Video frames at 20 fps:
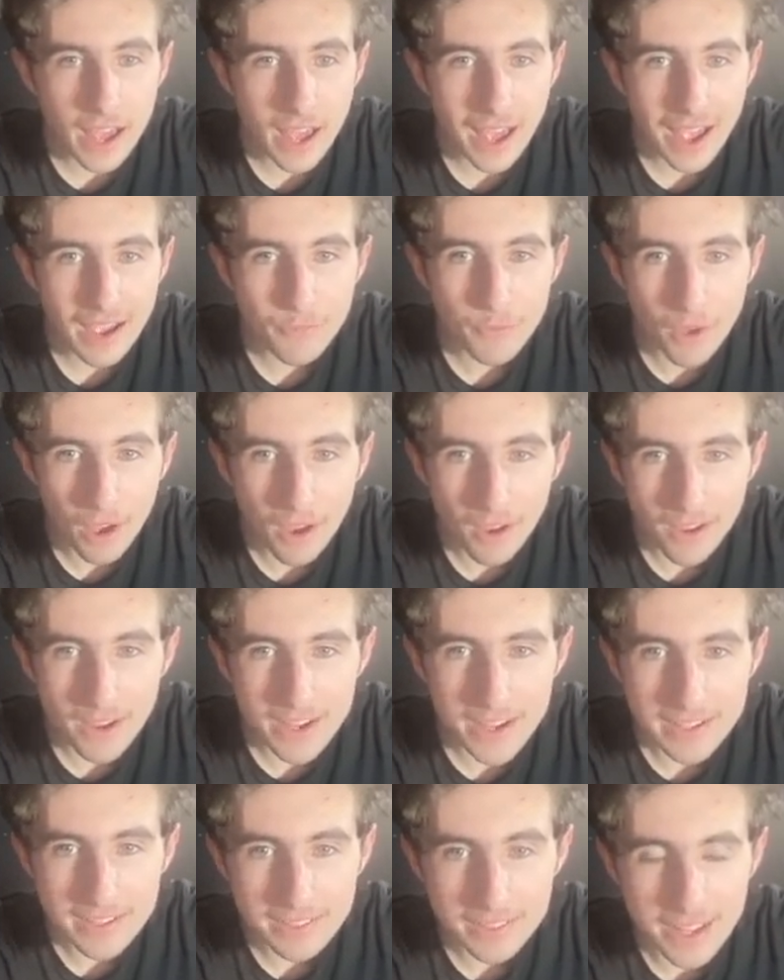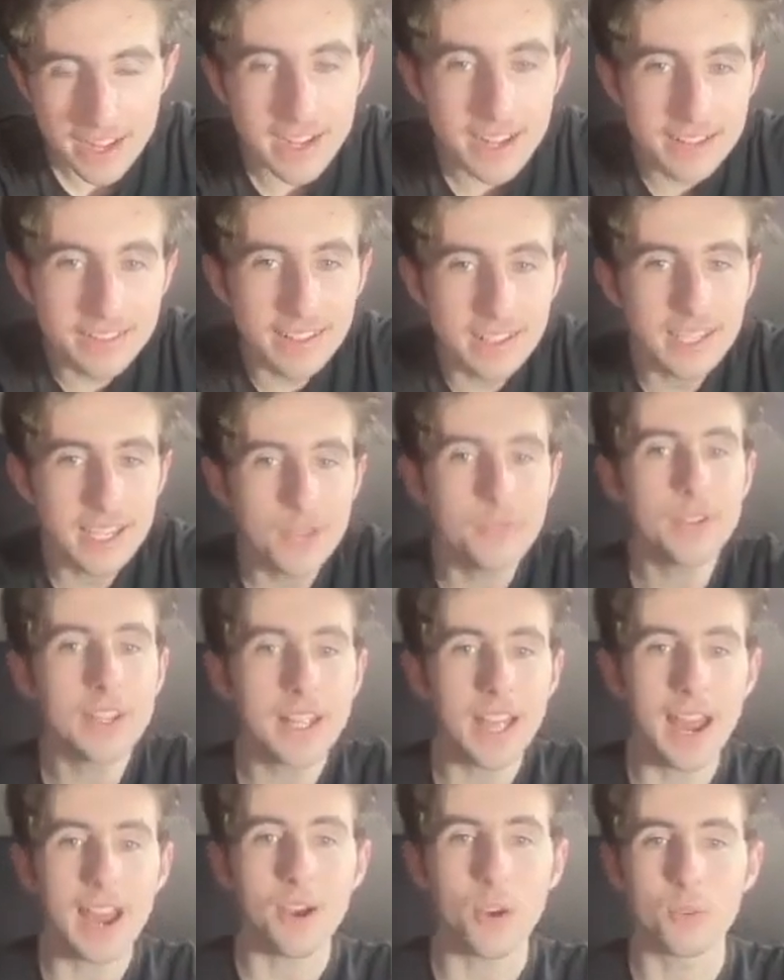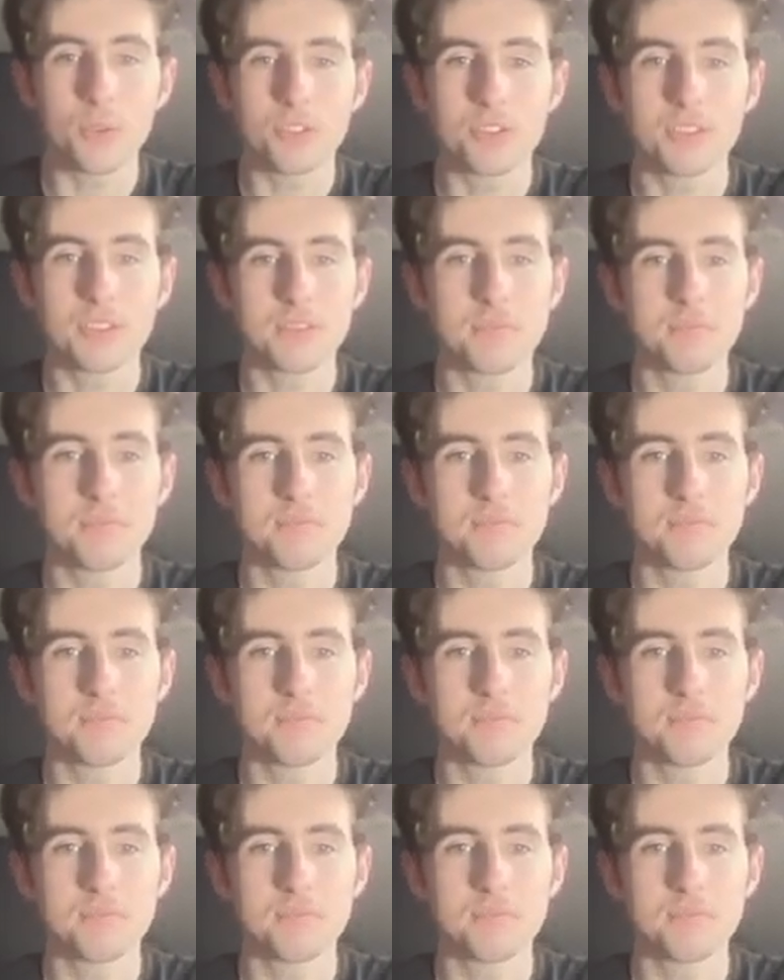have eyes. It is a living house.